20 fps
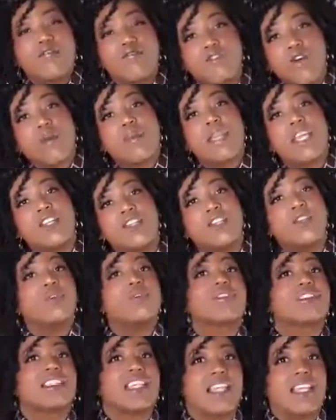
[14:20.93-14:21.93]
forming
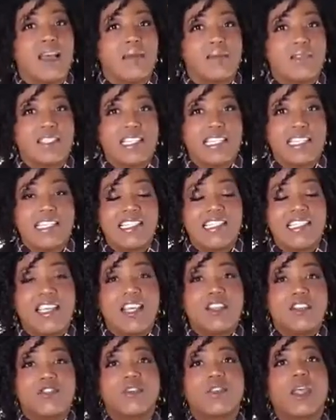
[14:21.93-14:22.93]
new synapses
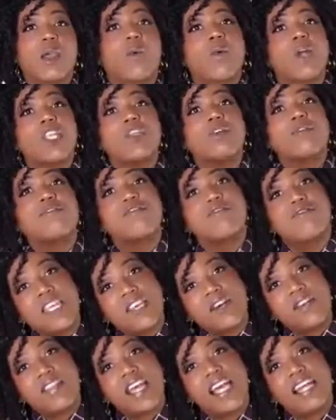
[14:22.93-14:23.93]
so that when you
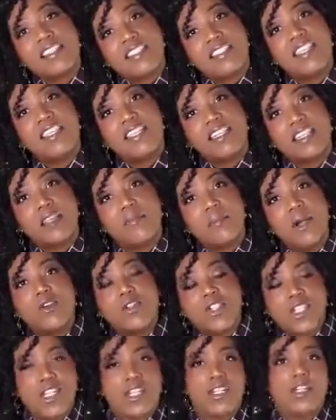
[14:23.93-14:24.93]
feel that signal
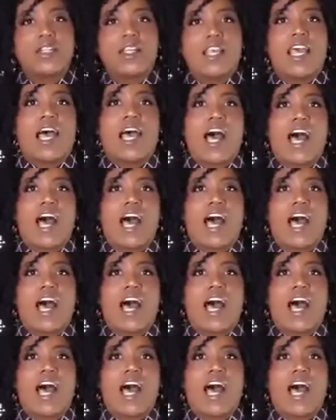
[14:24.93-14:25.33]
emotion,